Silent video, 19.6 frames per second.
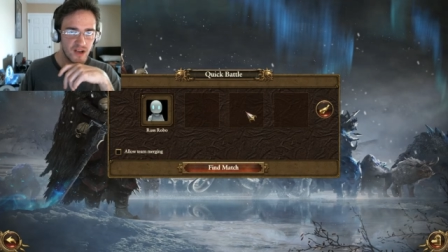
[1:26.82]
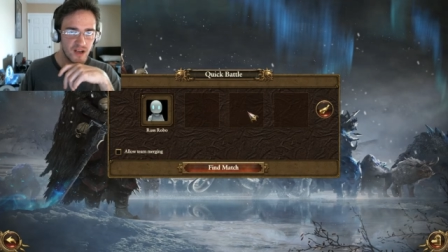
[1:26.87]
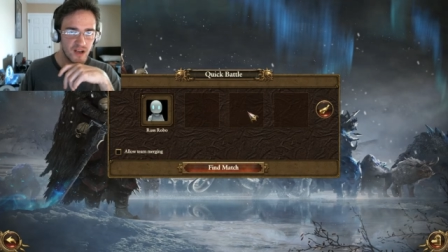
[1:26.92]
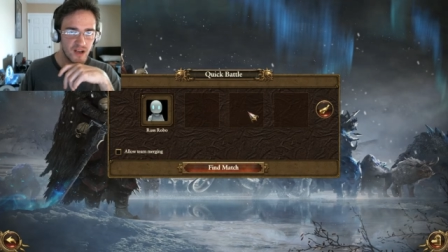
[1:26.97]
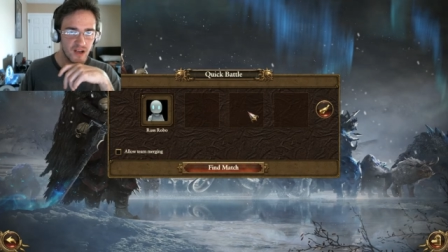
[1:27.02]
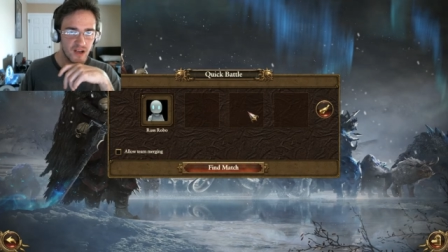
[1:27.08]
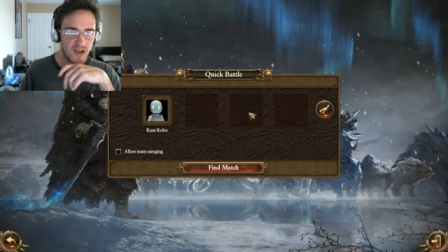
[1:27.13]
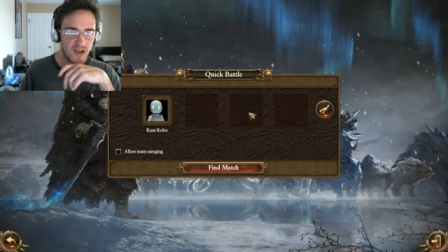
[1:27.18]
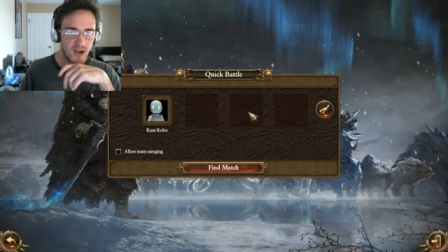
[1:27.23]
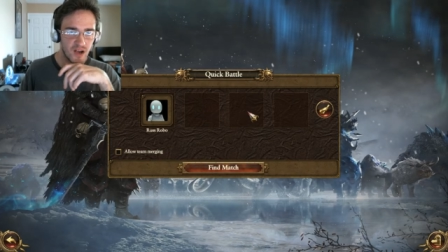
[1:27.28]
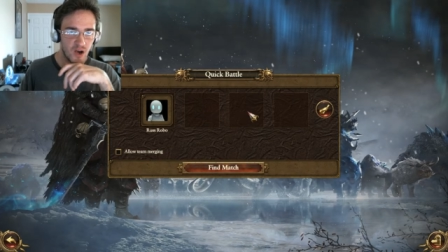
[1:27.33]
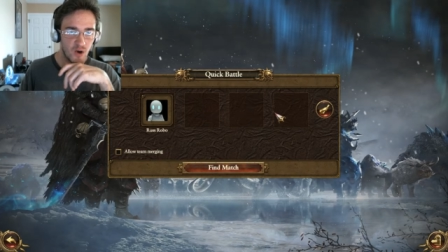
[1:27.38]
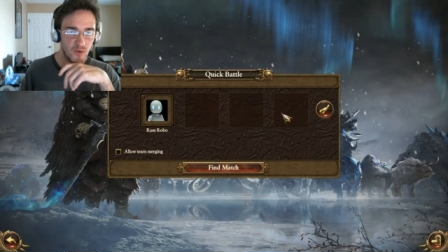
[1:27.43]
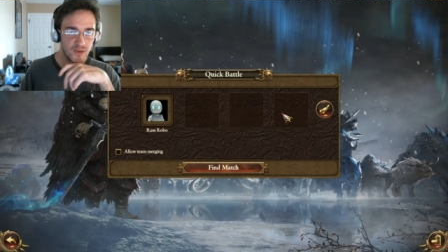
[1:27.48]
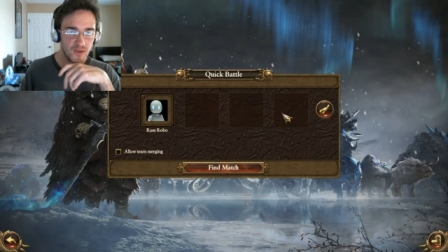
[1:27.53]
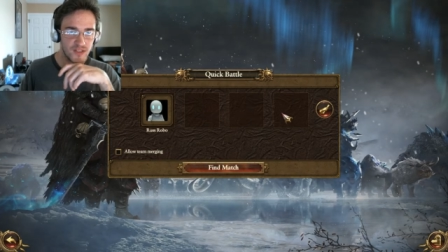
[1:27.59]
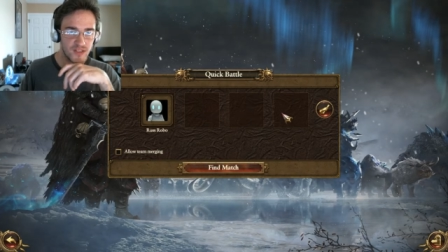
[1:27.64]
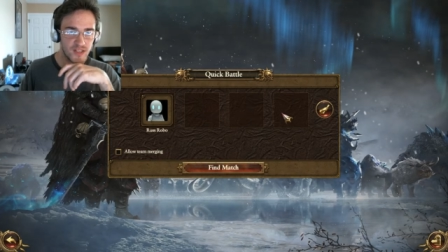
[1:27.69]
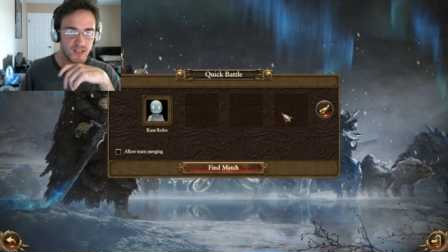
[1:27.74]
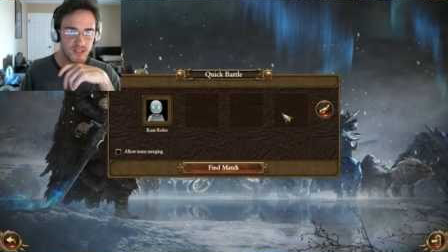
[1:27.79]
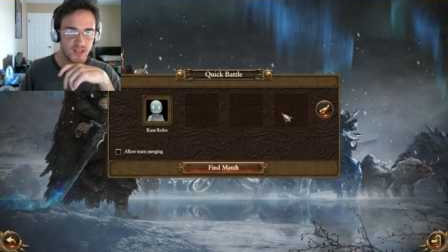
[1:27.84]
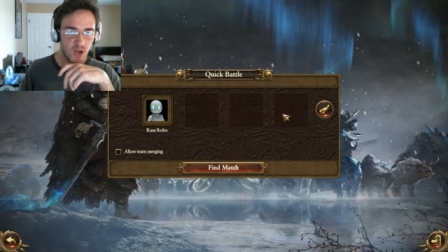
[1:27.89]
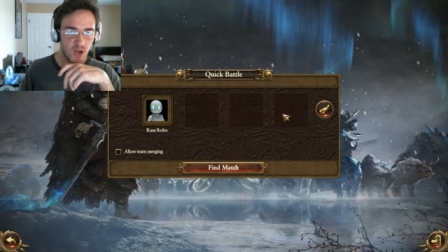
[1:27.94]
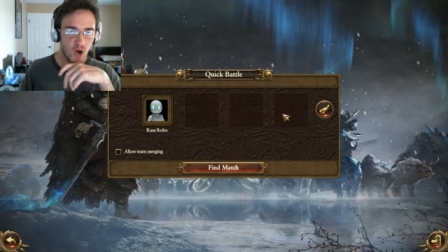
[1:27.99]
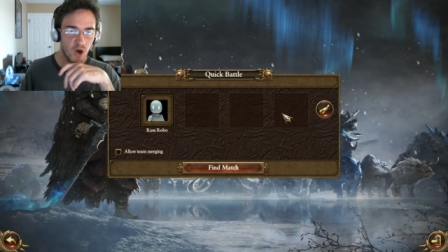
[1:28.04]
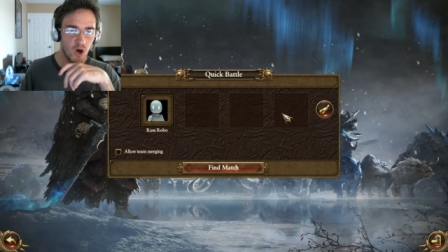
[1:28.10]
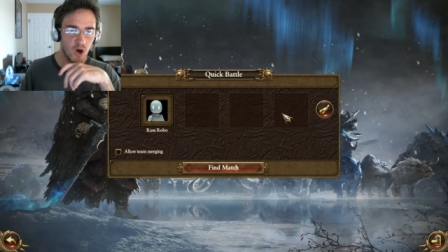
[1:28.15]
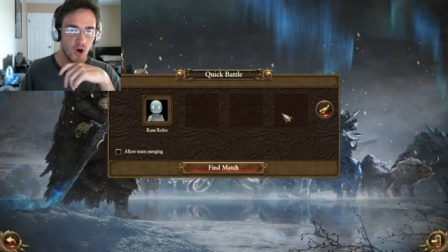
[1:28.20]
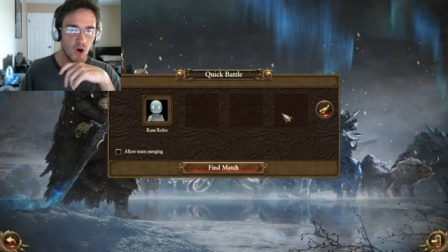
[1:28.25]
Uh oh, is this
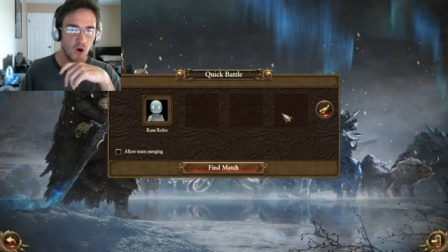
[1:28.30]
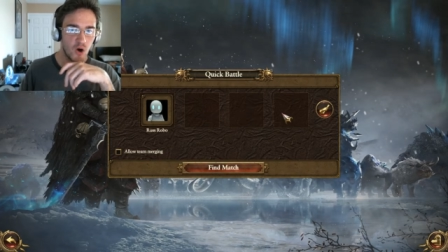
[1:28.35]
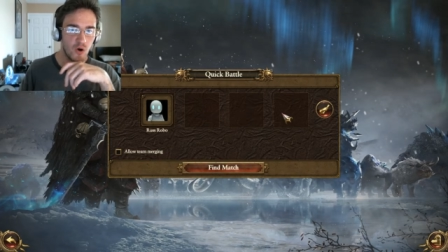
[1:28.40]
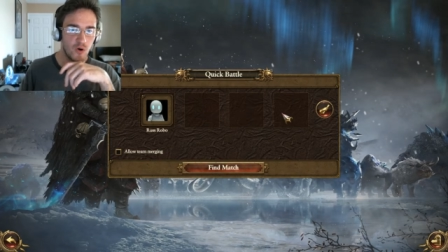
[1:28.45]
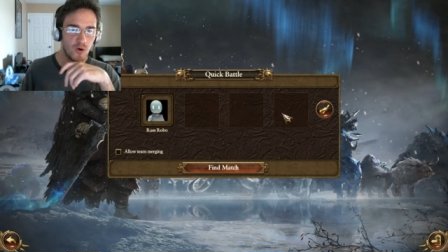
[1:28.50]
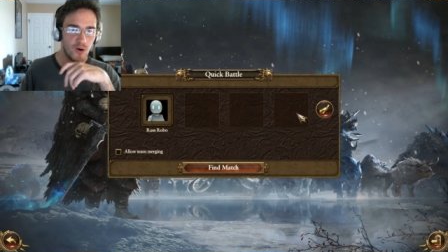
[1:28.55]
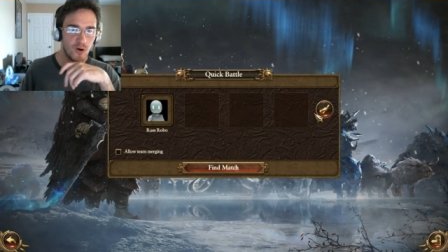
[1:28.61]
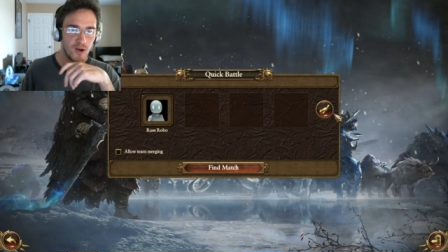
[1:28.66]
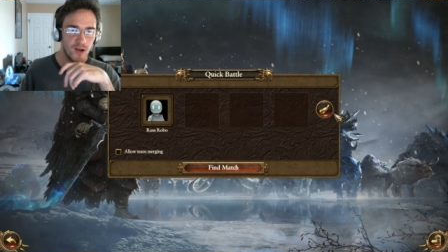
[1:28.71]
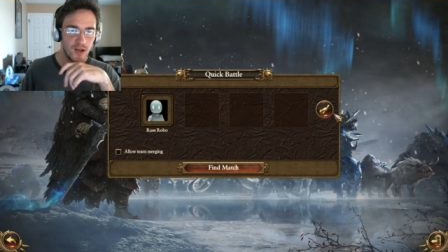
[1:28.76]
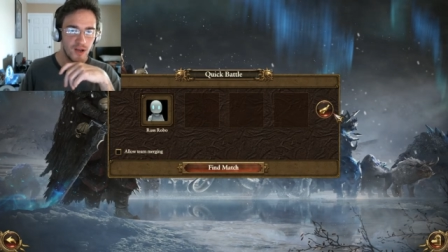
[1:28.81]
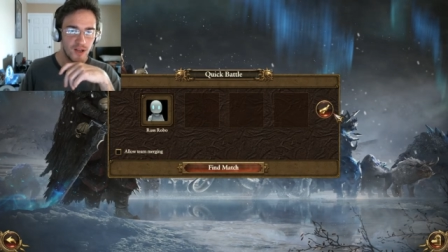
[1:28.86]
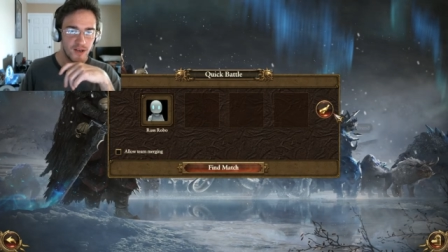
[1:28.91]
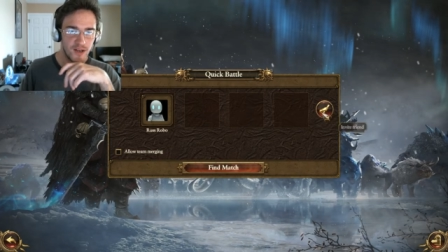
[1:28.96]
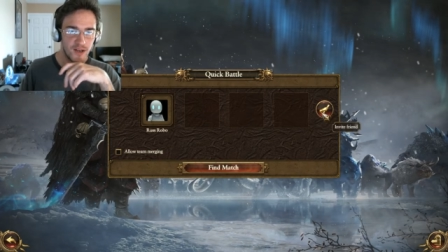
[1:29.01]
oh?